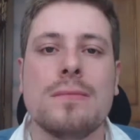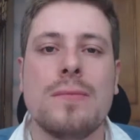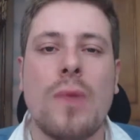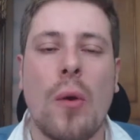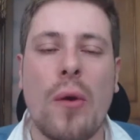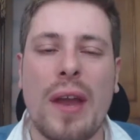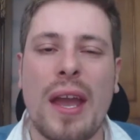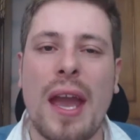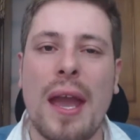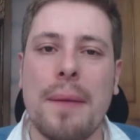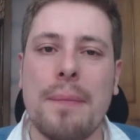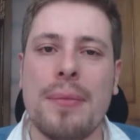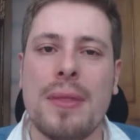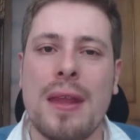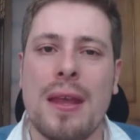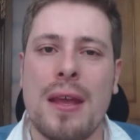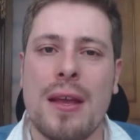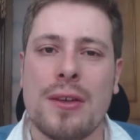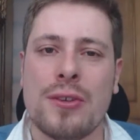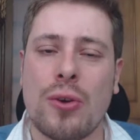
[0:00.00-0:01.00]
Okay,
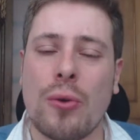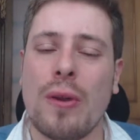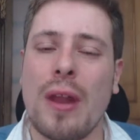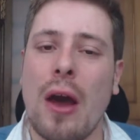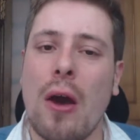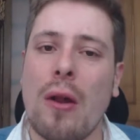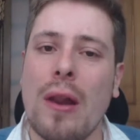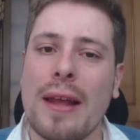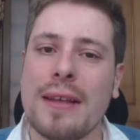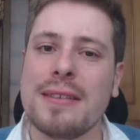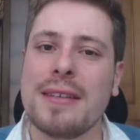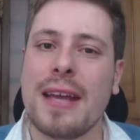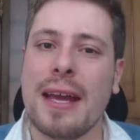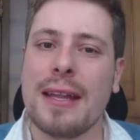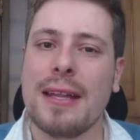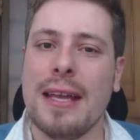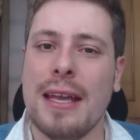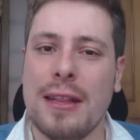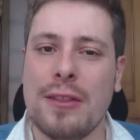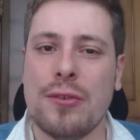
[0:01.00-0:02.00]
so now let's
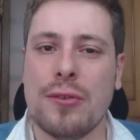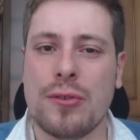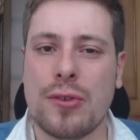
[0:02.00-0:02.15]
get into